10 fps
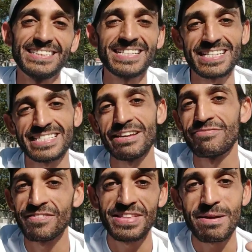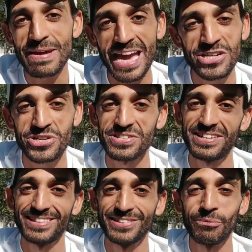This is the fifth dimension
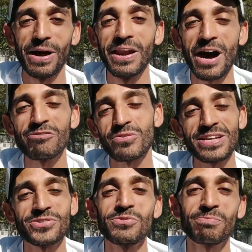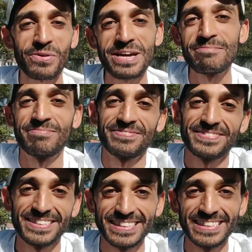where love reigns supreme
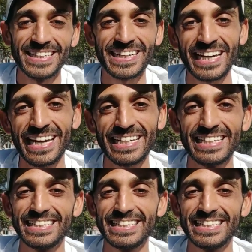okay?